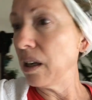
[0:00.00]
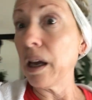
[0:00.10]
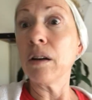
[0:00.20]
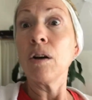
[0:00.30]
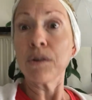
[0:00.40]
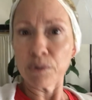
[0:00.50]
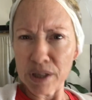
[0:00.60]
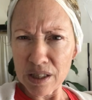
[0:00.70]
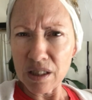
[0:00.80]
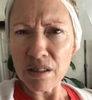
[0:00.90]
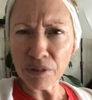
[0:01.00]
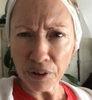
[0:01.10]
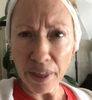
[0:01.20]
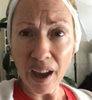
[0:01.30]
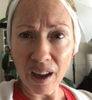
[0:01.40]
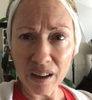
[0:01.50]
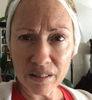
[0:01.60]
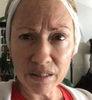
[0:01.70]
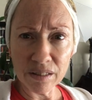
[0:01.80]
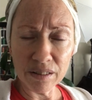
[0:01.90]
And all the reasons for
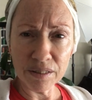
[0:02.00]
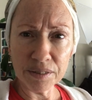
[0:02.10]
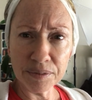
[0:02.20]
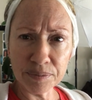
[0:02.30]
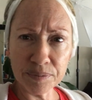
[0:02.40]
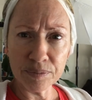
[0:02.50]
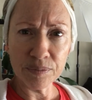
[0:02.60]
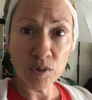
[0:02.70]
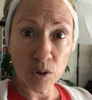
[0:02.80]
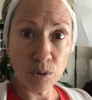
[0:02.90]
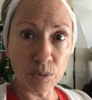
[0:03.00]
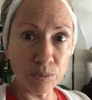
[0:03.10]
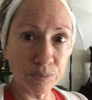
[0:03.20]
that, too.